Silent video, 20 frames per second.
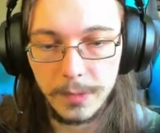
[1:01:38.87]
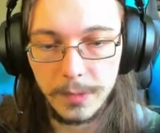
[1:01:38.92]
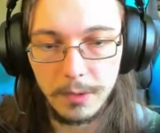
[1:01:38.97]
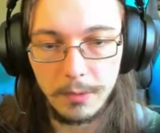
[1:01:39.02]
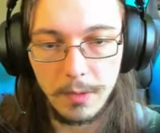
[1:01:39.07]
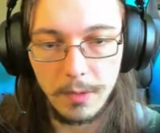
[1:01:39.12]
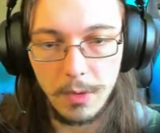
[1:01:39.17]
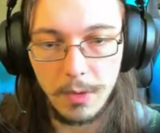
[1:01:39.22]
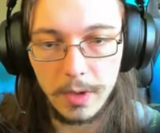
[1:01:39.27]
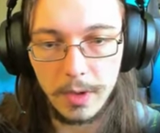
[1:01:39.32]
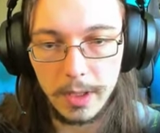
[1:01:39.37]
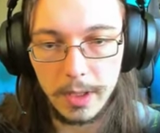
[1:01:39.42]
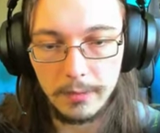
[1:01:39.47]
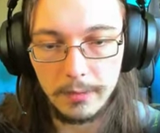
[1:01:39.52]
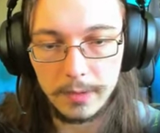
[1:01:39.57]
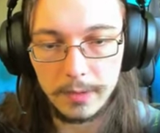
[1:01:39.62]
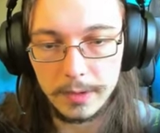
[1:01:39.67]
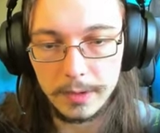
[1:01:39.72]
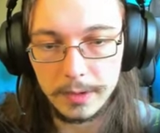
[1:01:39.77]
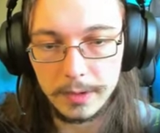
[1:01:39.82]
while I
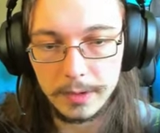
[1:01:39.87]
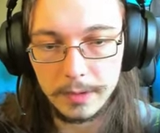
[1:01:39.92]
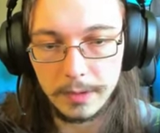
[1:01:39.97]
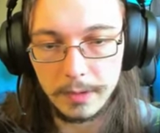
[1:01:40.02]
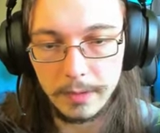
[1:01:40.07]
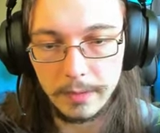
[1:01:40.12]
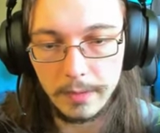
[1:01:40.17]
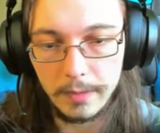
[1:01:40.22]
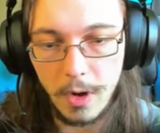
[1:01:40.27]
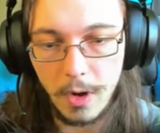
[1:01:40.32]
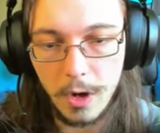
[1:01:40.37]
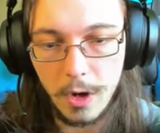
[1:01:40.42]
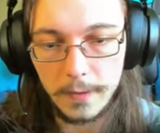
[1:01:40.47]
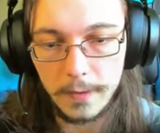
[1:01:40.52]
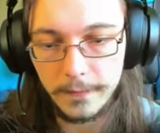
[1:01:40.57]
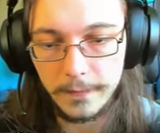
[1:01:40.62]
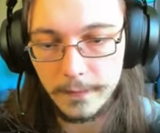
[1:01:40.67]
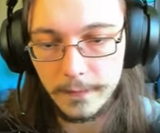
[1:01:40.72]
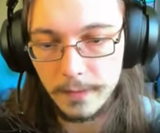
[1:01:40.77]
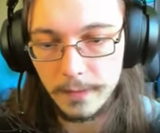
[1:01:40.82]
was
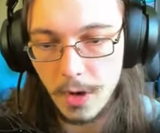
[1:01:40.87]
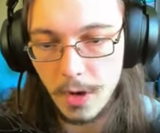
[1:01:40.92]
off